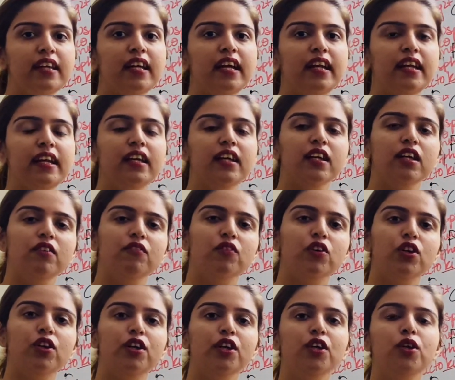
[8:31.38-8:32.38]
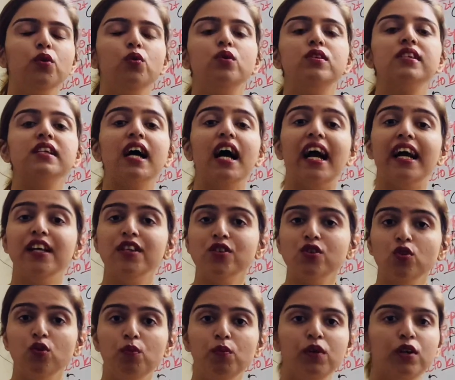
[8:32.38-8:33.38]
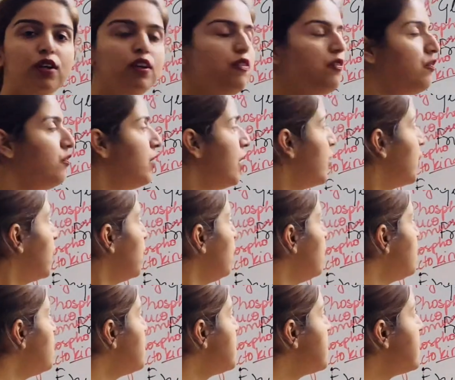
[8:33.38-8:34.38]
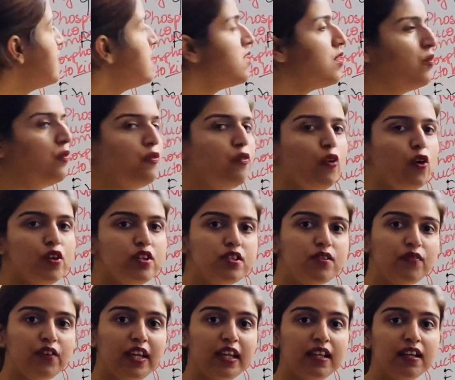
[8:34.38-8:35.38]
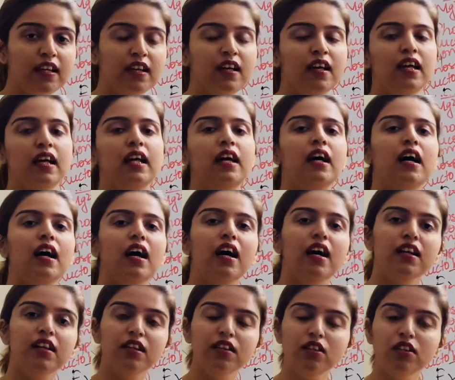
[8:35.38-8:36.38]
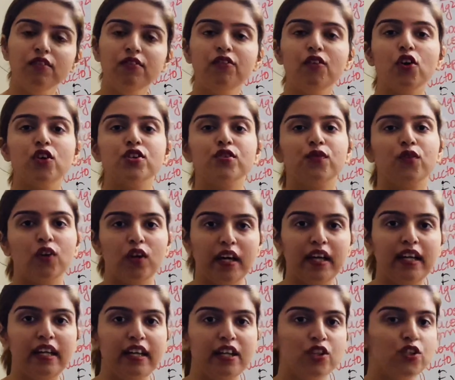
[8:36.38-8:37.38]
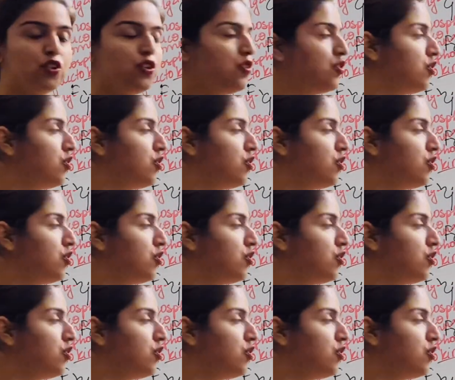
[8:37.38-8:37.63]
getting converted to its isomer, fructose 6-phosphate. Another phosphorylation